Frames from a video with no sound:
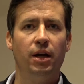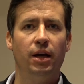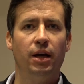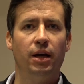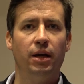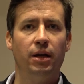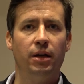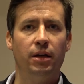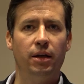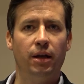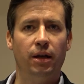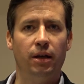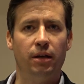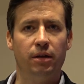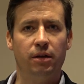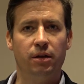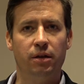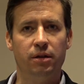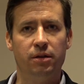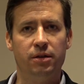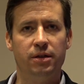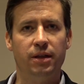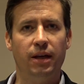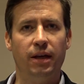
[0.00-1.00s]
and
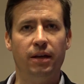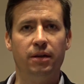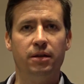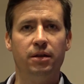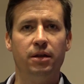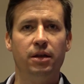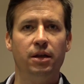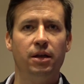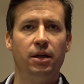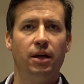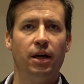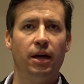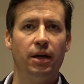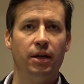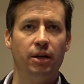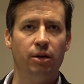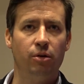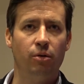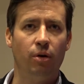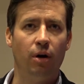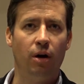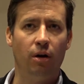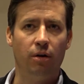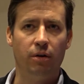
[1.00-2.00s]
consent and
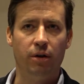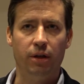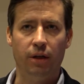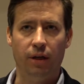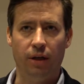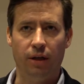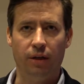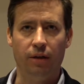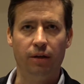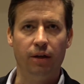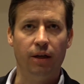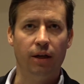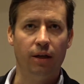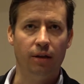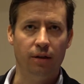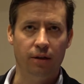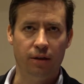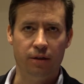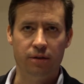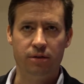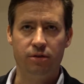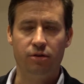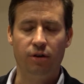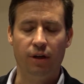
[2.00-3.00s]
equality in
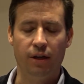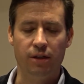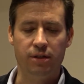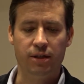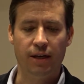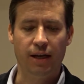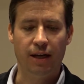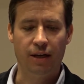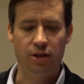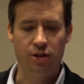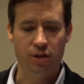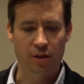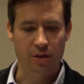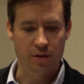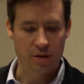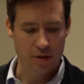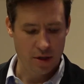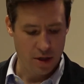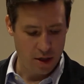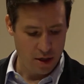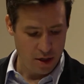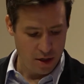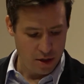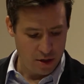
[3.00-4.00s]
these transactions.
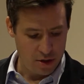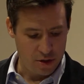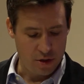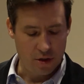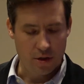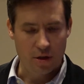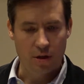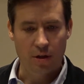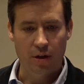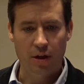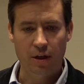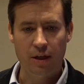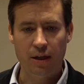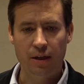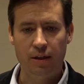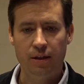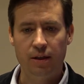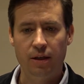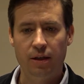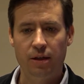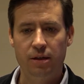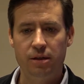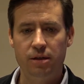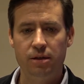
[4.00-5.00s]
So you look at
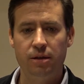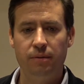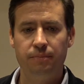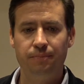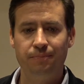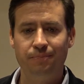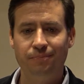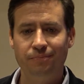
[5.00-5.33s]
this,